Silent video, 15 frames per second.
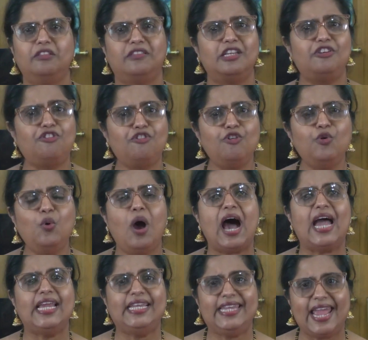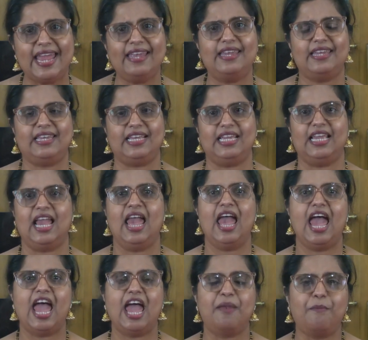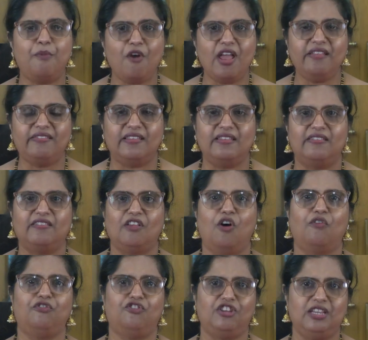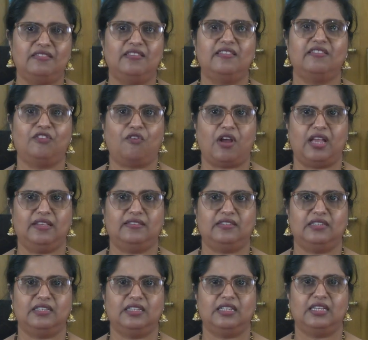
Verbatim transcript: the true identity and presence of Jesus Christ.